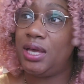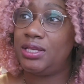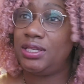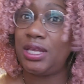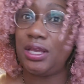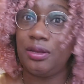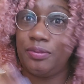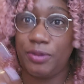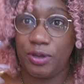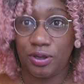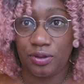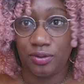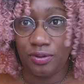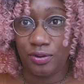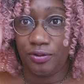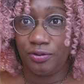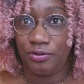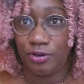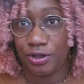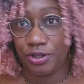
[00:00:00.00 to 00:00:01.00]
Sailor
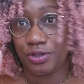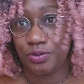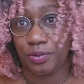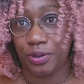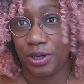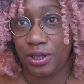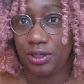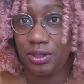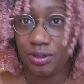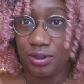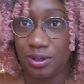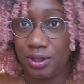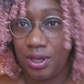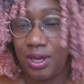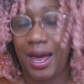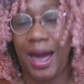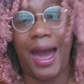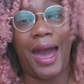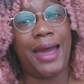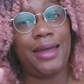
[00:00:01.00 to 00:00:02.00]
Moon, first one.
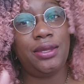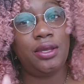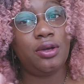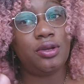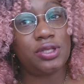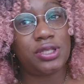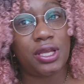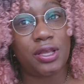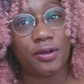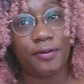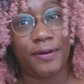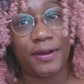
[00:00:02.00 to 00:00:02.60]
I know Sailor